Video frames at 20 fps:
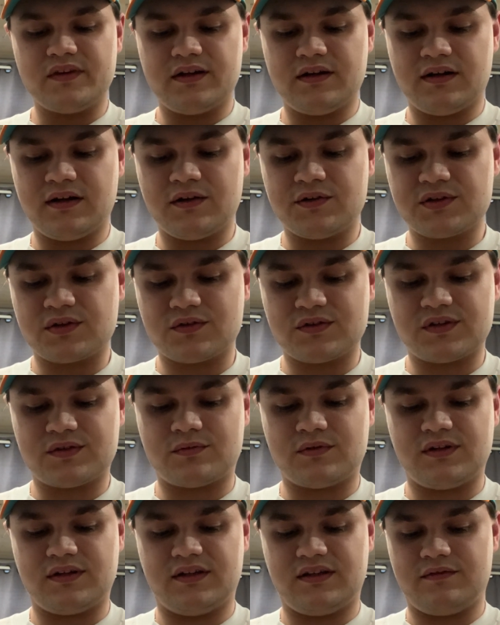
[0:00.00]
I also just
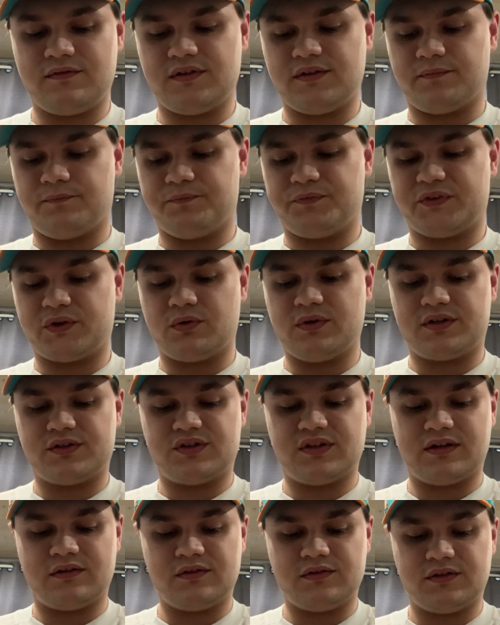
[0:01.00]
want to give a quick
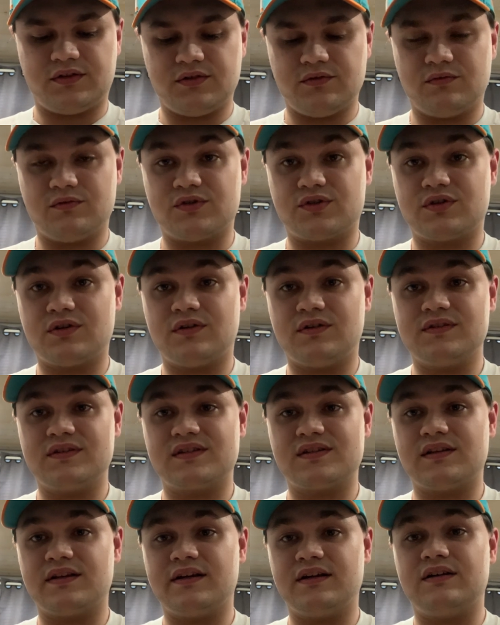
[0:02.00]
shout out to Rashawn
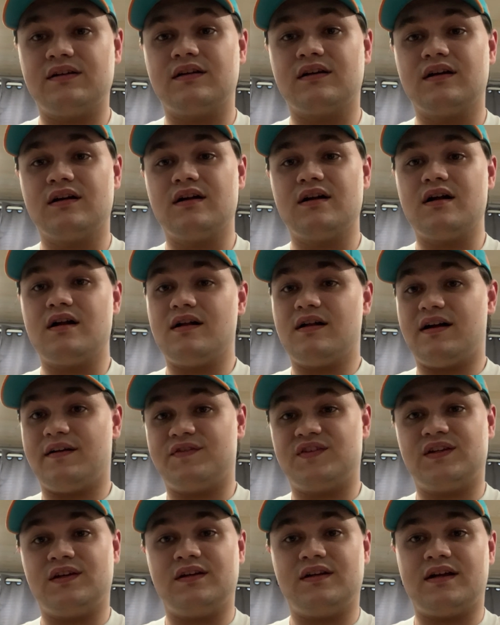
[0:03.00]
Slater. I've
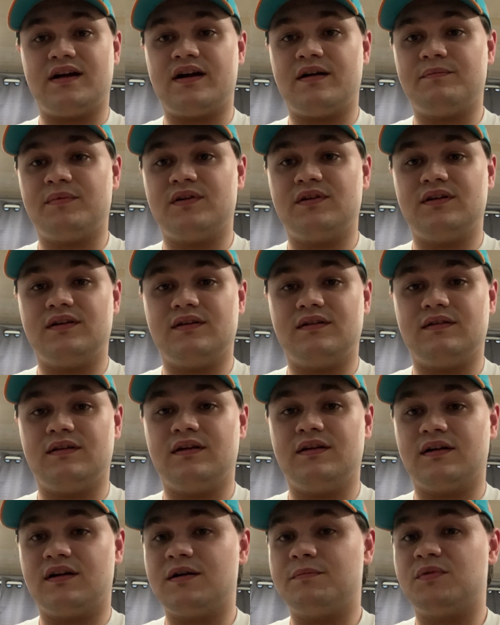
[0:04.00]
seen it happen in
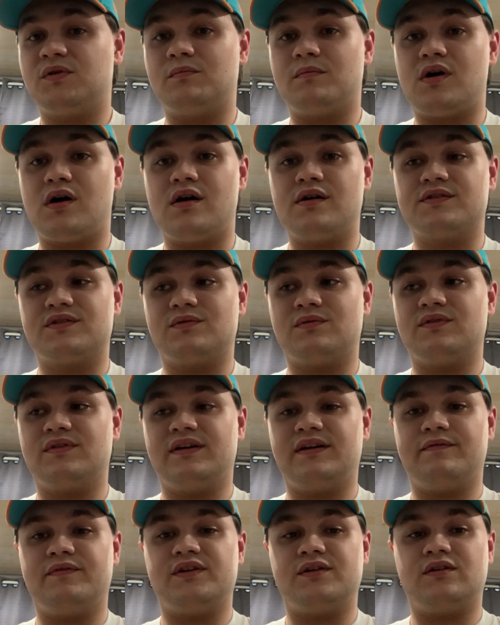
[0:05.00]
a couple mocks where they
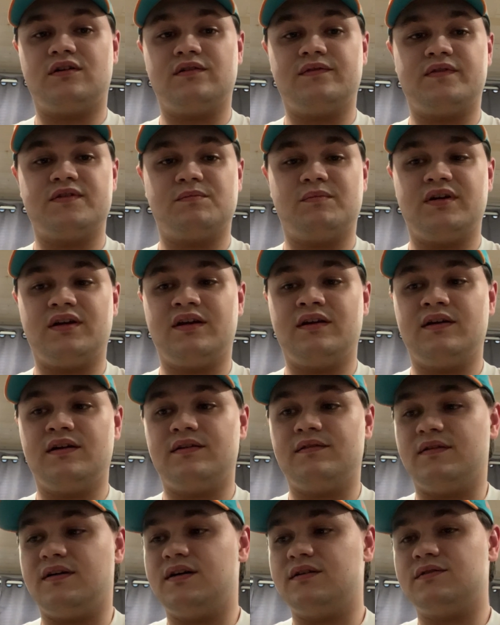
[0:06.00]
have the Dolphins picking
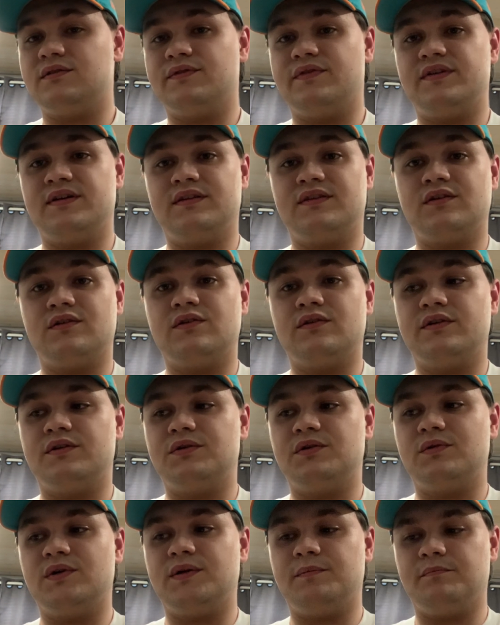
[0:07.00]
it. I don't think they're going to
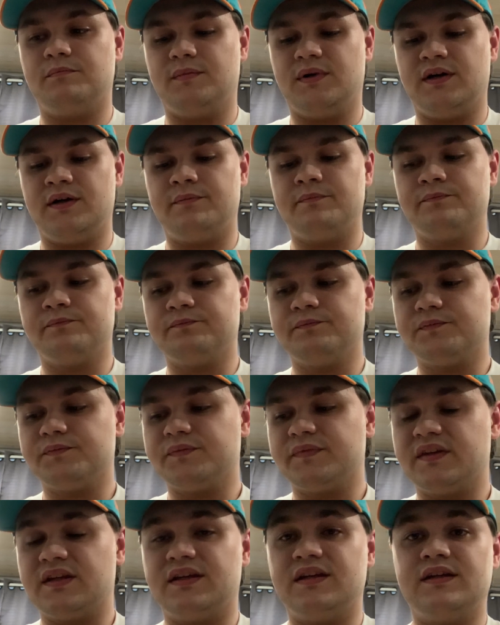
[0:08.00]
do it, but
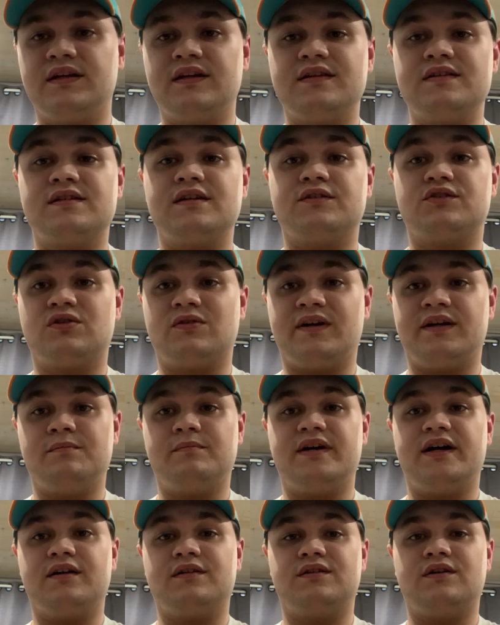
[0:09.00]
he is a trade
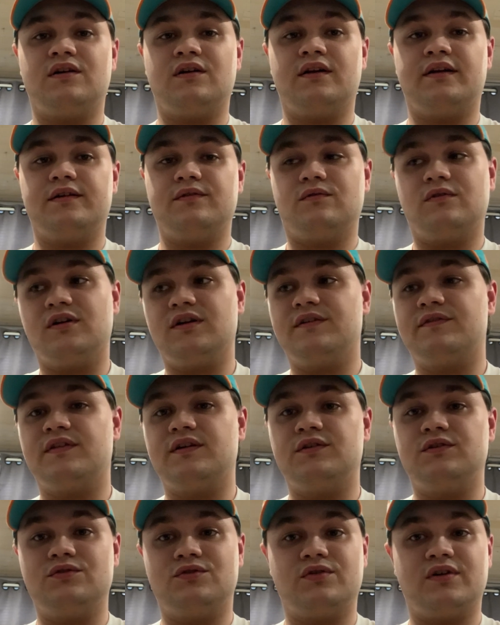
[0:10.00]
back target where if they
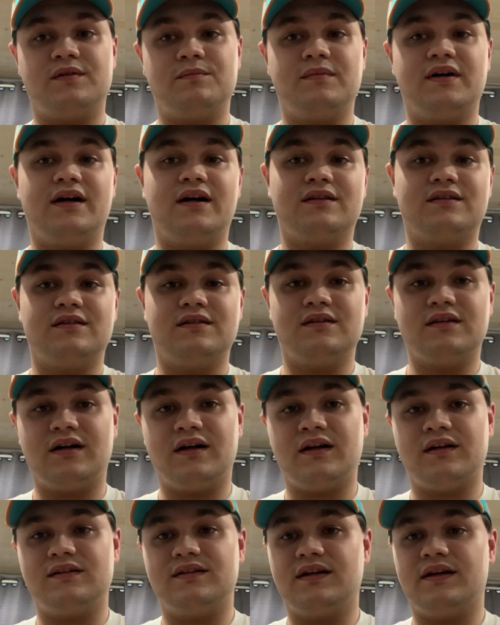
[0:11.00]
do trade back to
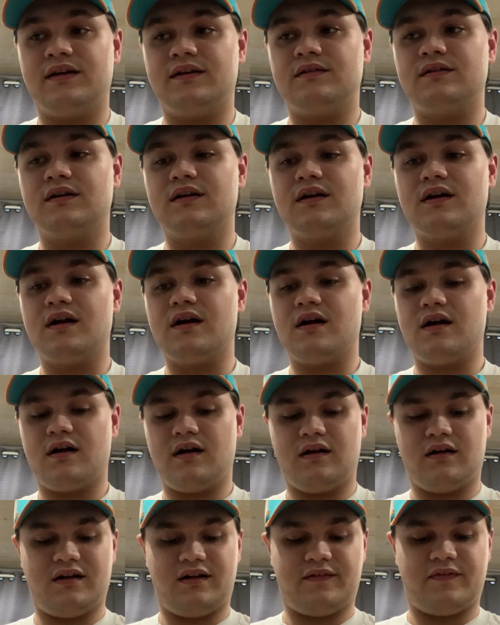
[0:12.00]
9-10,
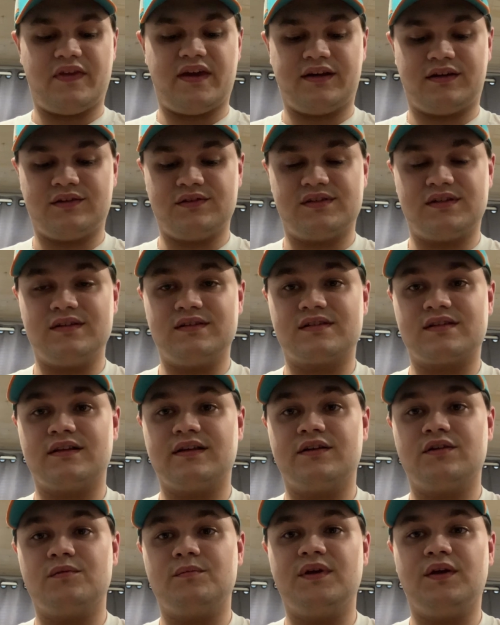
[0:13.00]
I can see
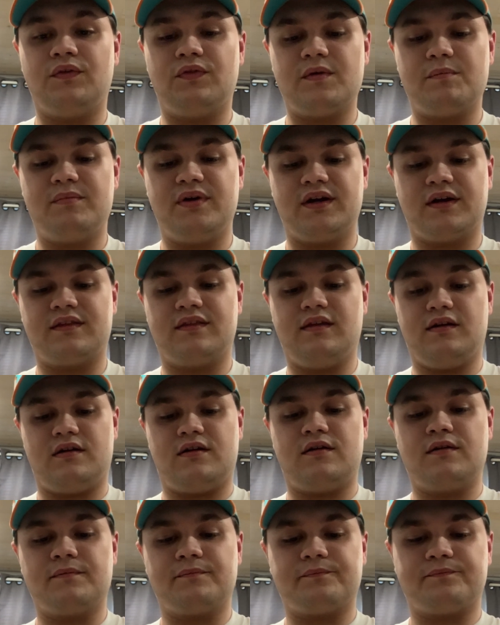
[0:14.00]
Slater being the pick
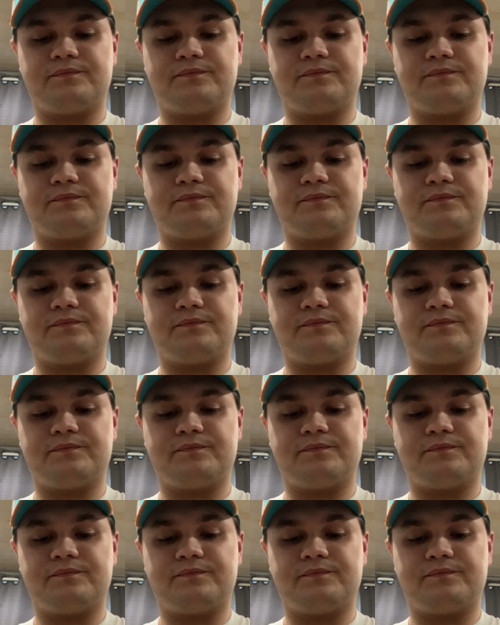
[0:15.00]
there.